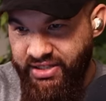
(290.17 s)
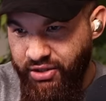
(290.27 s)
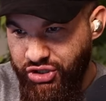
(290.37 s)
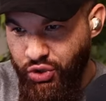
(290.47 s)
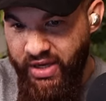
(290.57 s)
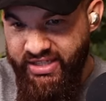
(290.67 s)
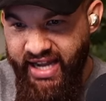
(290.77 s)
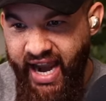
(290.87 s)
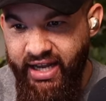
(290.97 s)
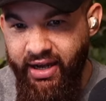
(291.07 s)
and they'll twist
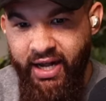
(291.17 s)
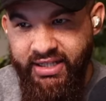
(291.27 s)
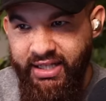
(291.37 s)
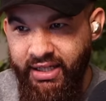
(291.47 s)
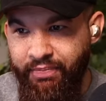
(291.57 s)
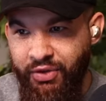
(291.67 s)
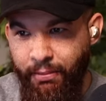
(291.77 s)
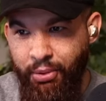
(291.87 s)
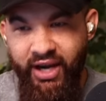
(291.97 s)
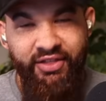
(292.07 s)
data to
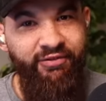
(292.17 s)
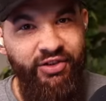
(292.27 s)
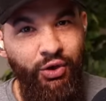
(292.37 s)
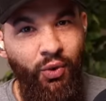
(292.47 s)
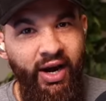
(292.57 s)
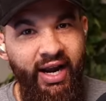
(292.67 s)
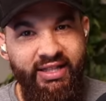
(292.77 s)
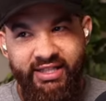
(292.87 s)
bring the viewer in,